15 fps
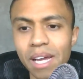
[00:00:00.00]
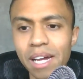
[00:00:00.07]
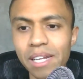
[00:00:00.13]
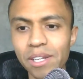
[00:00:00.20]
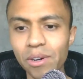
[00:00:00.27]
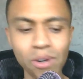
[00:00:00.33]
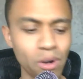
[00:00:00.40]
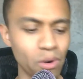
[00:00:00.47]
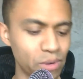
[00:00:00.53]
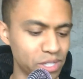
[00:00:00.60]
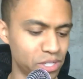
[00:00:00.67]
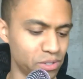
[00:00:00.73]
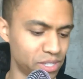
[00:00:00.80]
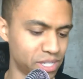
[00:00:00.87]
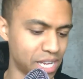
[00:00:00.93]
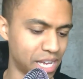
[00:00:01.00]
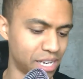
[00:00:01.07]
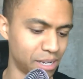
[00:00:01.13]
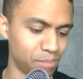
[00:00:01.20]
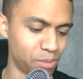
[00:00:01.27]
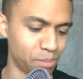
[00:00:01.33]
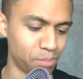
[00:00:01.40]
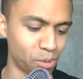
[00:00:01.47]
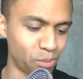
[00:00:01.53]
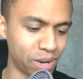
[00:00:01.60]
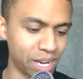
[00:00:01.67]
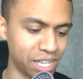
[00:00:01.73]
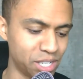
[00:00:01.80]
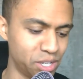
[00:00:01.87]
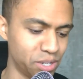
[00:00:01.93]
I don't always do stand up, but when
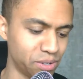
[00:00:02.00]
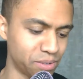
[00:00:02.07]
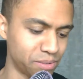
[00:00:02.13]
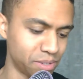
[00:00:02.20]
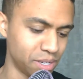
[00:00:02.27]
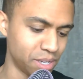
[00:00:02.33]
I do,